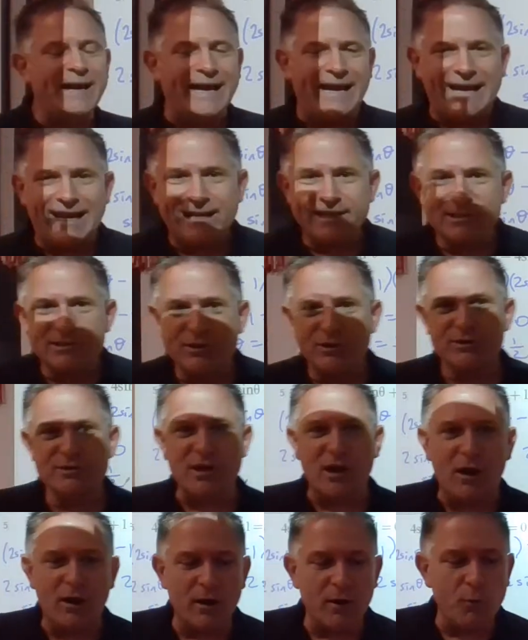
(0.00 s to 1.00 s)
my
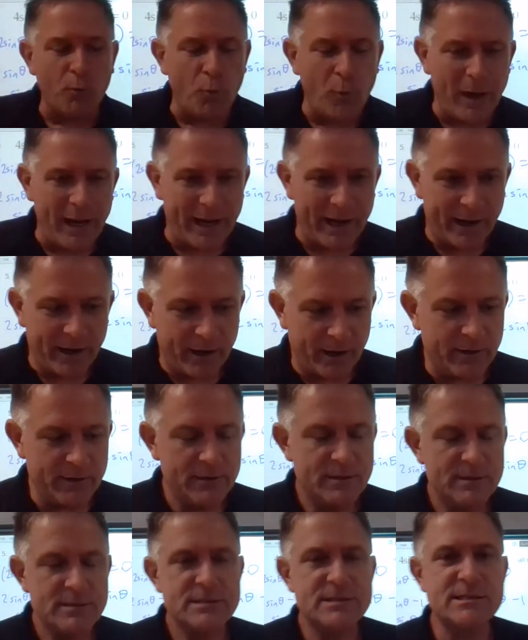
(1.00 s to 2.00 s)
answers are
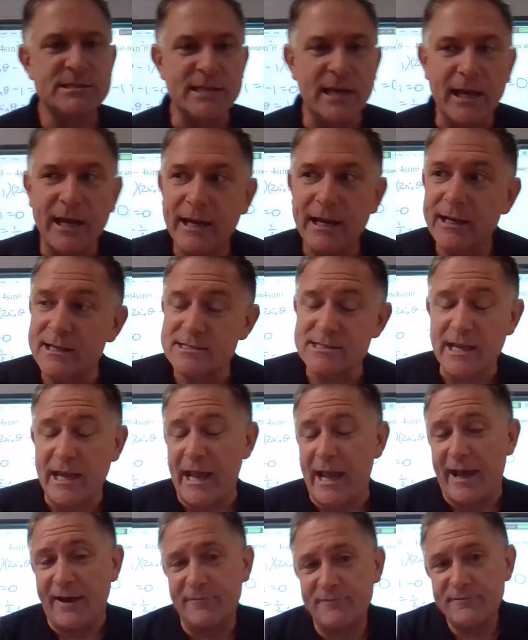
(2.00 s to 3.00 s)
where sine is a
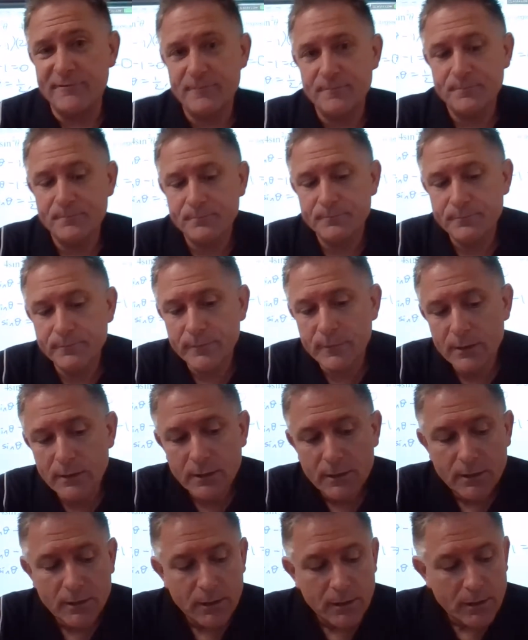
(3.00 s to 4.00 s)
half.
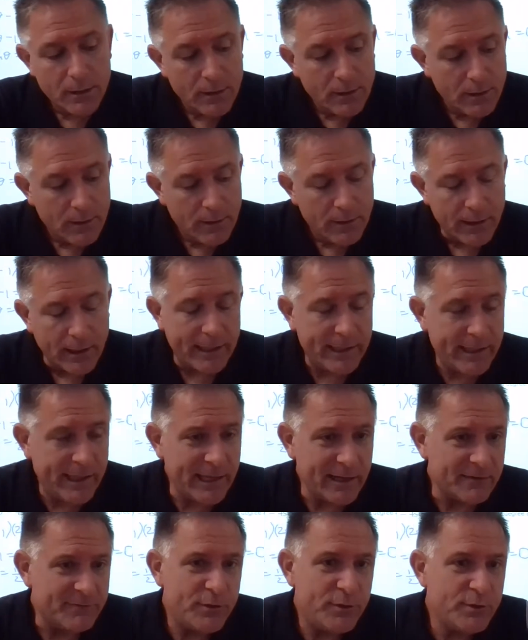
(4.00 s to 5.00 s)
And
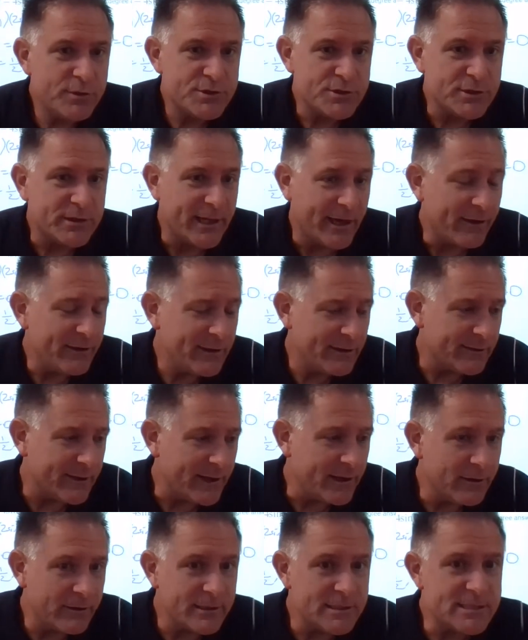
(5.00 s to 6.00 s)
again, if you use your
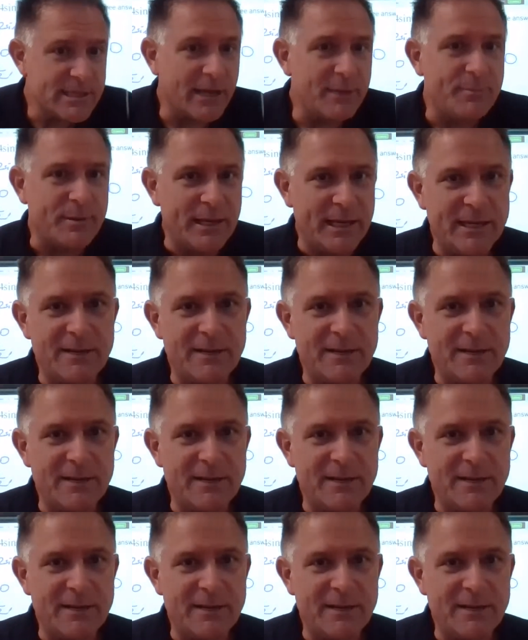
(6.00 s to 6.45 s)
calculator and type